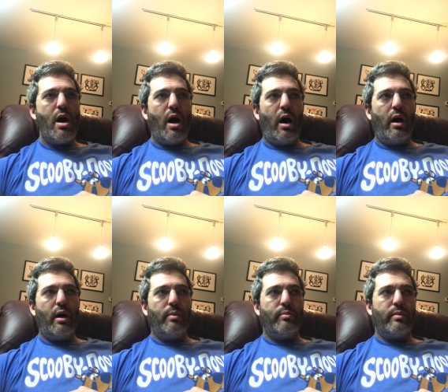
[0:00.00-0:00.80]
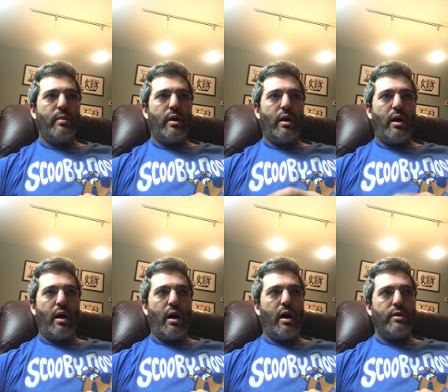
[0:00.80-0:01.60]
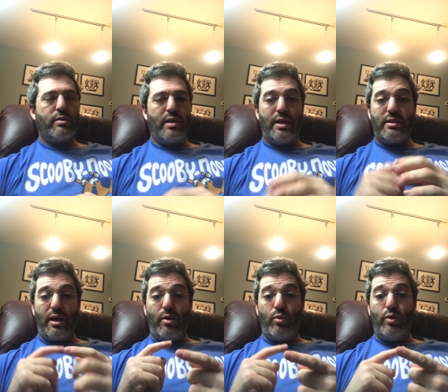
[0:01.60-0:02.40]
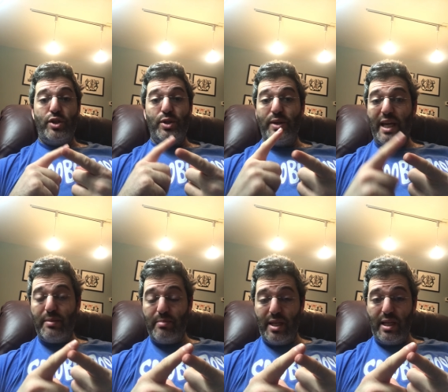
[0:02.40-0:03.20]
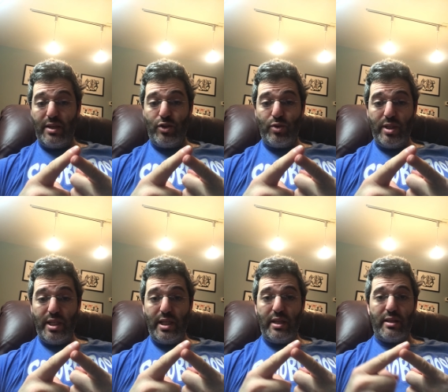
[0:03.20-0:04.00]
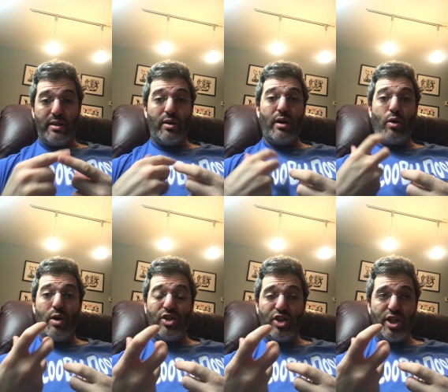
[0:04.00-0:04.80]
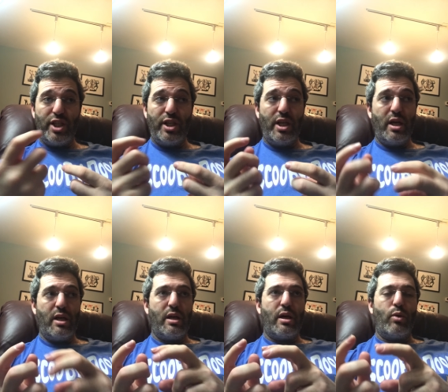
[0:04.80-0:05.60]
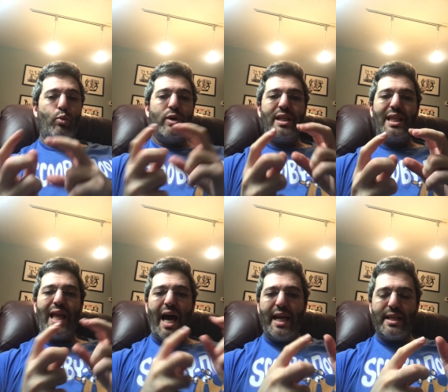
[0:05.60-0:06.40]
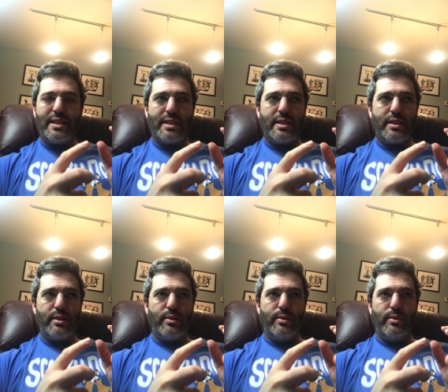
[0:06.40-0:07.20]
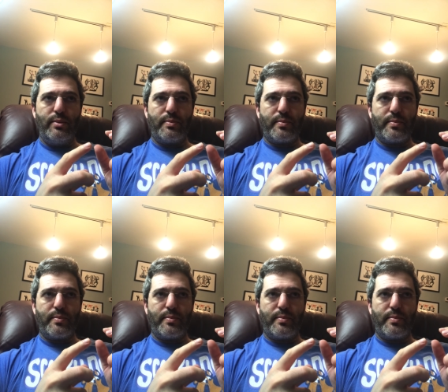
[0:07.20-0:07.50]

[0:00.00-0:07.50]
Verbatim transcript: Um, so that's like, would you get me a drink? Like question, would like to.